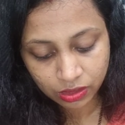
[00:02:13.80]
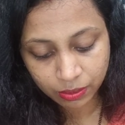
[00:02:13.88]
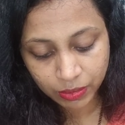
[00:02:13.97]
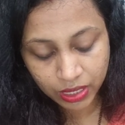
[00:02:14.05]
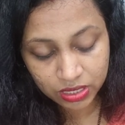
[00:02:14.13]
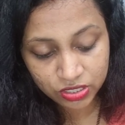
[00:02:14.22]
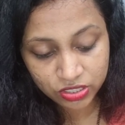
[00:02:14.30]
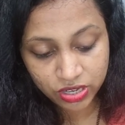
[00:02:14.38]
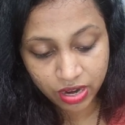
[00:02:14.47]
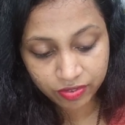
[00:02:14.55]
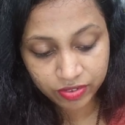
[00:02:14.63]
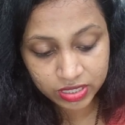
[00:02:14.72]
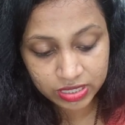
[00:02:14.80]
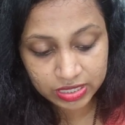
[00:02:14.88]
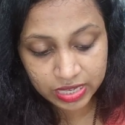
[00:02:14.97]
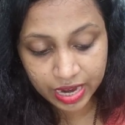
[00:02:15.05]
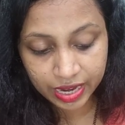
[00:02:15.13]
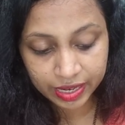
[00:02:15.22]
The main shaft
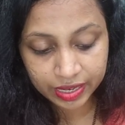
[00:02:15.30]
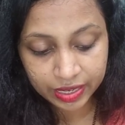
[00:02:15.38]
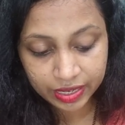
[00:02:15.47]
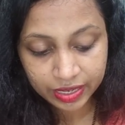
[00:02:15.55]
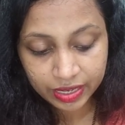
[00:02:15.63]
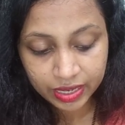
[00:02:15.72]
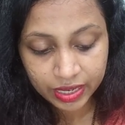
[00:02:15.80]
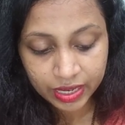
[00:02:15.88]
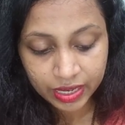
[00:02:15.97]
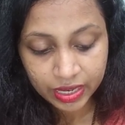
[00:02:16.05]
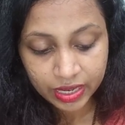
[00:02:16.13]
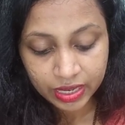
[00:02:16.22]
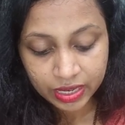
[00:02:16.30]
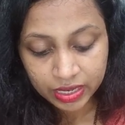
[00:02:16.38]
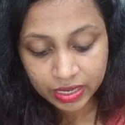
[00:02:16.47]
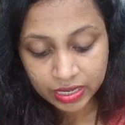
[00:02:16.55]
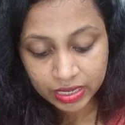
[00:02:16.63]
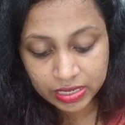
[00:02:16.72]
inside
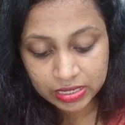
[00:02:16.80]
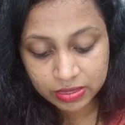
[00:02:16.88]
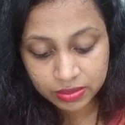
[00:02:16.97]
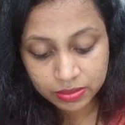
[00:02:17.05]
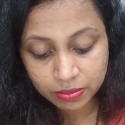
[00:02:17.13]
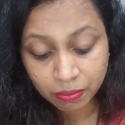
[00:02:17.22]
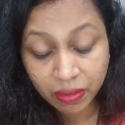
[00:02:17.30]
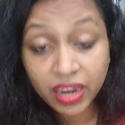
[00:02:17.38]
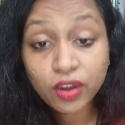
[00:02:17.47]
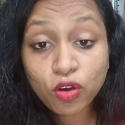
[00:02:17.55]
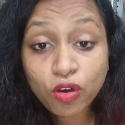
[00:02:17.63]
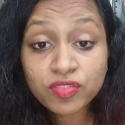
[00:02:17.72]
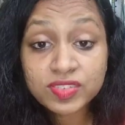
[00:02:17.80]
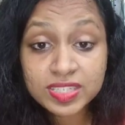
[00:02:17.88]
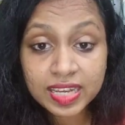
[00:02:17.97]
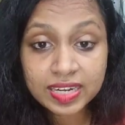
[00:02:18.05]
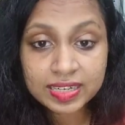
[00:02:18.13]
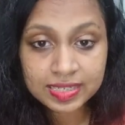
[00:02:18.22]
is made of
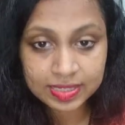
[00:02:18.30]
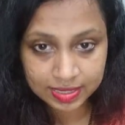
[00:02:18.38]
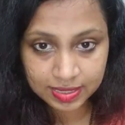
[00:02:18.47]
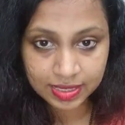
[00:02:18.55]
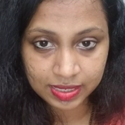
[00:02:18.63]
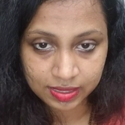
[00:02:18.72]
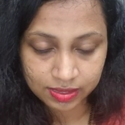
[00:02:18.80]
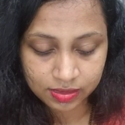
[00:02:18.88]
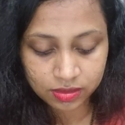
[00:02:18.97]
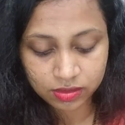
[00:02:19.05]
stainless steel.